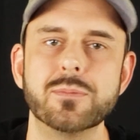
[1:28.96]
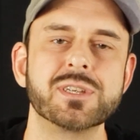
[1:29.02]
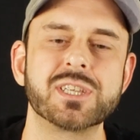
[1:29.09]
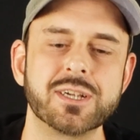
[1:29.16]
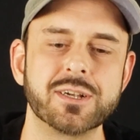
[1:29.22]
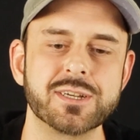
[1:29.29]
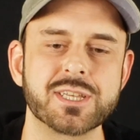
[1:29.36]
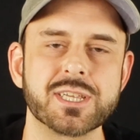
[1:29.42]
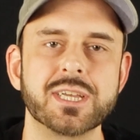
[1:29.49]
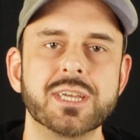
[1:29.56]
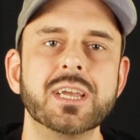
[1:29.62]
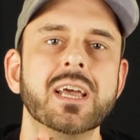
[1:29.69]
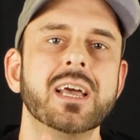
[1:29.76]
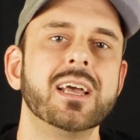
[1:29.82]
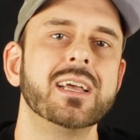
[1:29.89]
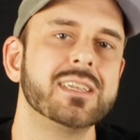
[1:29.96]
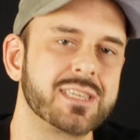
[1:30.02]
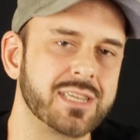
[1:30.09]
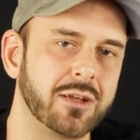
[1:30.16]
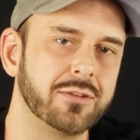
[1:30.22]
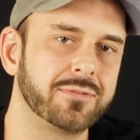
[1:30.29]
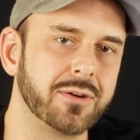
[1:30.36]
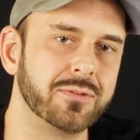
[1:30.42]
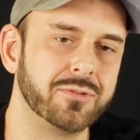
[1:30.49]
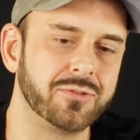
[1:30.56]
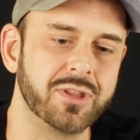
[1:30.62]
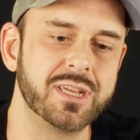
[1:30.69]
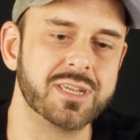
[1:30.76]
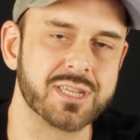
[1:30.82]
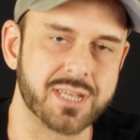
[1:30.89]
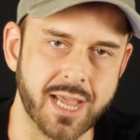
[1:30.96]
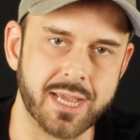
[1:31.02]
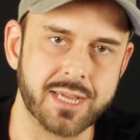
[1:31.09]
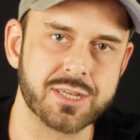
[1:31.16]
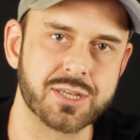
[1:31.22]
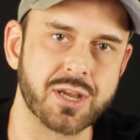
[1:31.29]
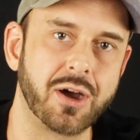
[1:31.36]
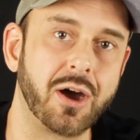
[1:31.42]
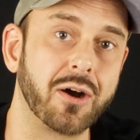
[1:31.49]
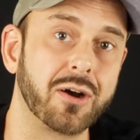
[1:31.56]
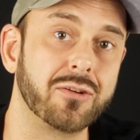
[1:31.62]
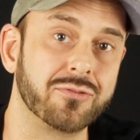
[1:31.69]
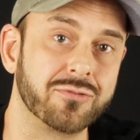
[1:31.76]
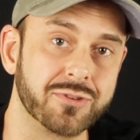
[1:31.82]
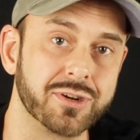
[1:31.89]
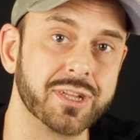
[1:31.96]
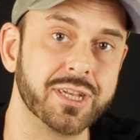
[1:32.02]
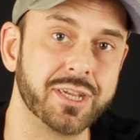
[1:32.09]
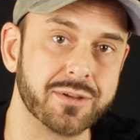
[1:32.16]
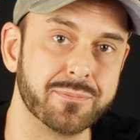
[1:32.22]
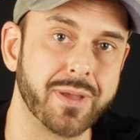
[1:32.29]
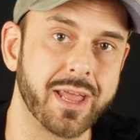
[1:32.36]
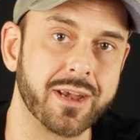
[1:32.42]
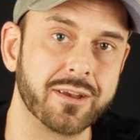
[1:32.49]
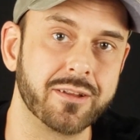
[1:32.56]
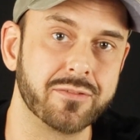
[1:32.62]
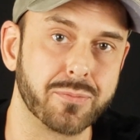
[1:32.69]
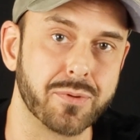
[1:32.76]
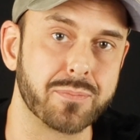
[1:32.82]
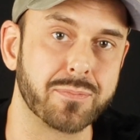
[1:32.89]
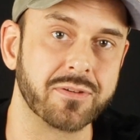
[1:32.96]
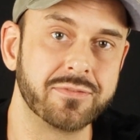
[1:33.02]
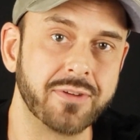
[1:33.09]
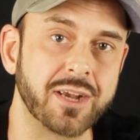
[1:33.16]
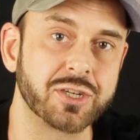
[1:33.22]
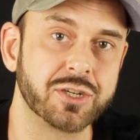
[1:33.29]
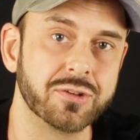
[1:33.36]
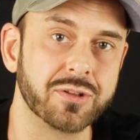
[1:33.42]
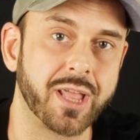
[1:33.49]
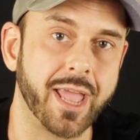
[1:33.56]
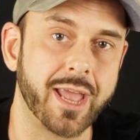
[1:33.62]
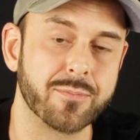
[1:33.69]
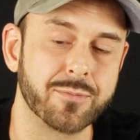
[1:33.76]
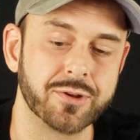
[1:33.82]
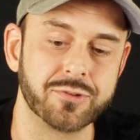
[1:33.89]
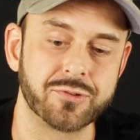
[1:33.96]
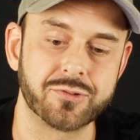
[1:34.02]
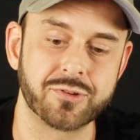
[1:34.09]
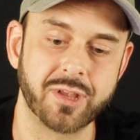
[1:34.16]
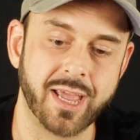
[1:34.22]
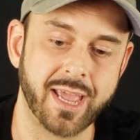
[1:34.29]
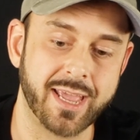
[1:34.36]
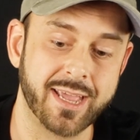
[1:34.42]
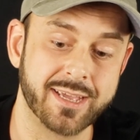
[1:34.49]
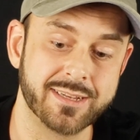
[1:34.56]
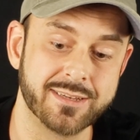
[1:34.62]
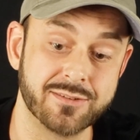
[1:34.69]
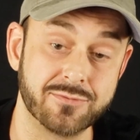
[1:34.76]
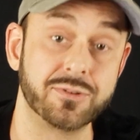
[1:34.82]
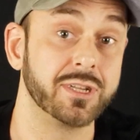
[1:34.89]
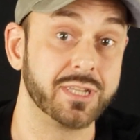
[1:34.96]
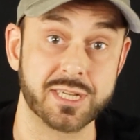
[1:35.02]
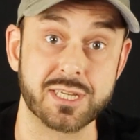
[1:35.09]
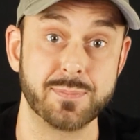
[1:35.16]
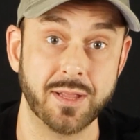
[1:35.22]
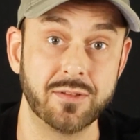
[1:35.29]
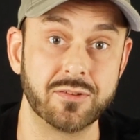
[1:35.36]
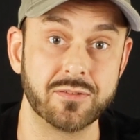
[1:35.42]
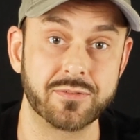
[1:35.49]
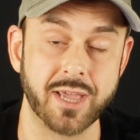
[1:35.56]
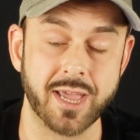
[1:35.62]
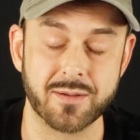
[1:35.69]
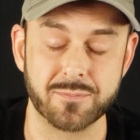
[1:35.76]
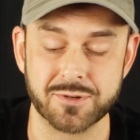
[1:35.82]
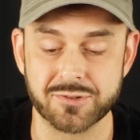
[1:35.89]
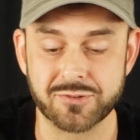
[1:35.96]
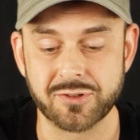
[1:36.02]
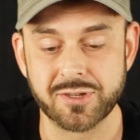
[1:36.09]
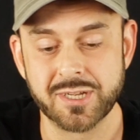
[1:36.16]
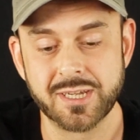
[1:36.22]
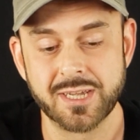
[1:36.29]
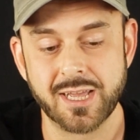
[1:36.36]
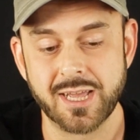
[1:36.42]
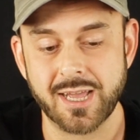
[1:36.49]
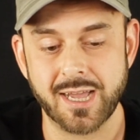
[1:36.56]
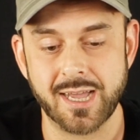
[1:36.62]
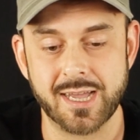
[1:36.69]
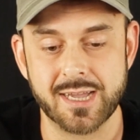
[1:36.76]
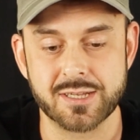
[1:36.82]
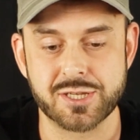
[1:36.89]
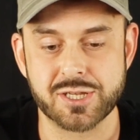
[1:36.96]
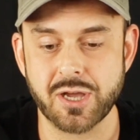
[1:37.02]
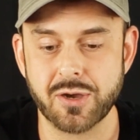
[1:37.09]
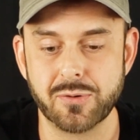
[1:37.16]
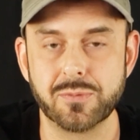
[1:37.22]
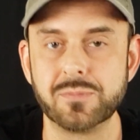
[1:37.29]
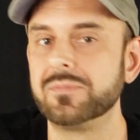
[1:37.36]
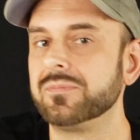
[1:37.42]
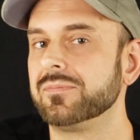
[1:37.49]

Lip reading: but seriously, cell phones these days are really competitive with professional cameras and really expensive cameras. So